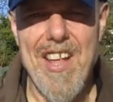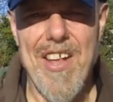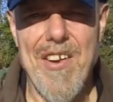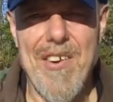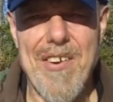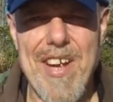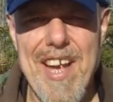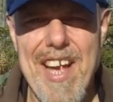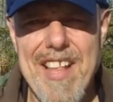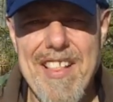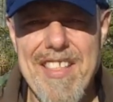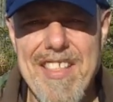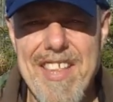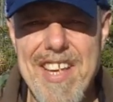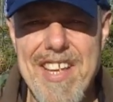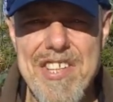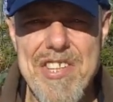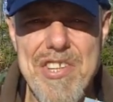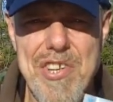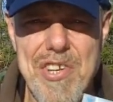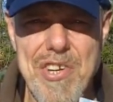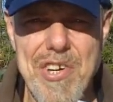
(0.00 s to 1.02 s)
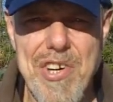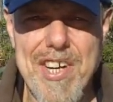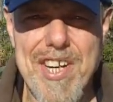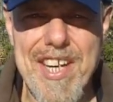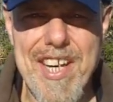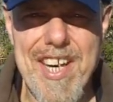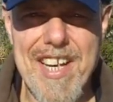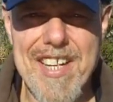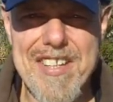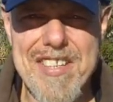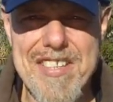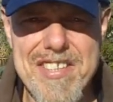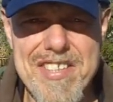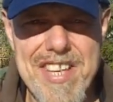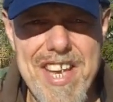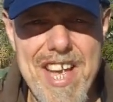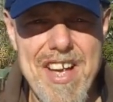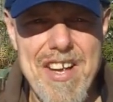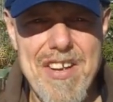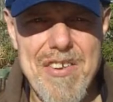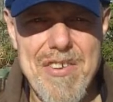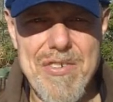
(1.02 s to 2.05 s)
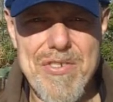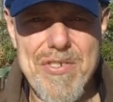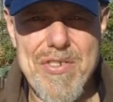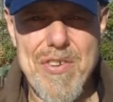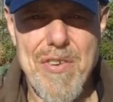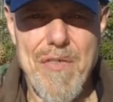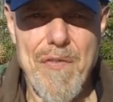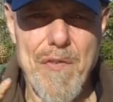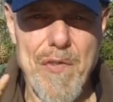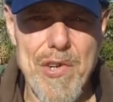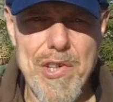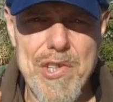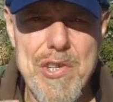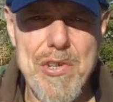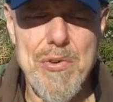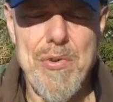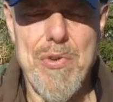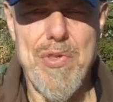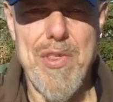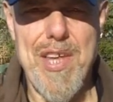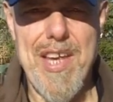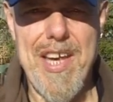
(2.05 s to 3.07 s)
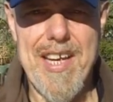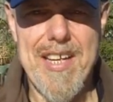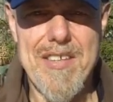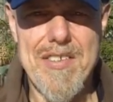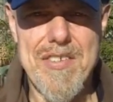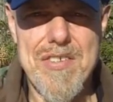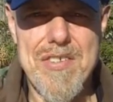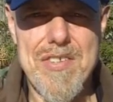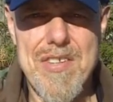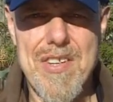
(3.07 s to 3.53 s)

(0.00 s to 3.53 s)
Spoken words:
Okay, this hook excels for 2 things.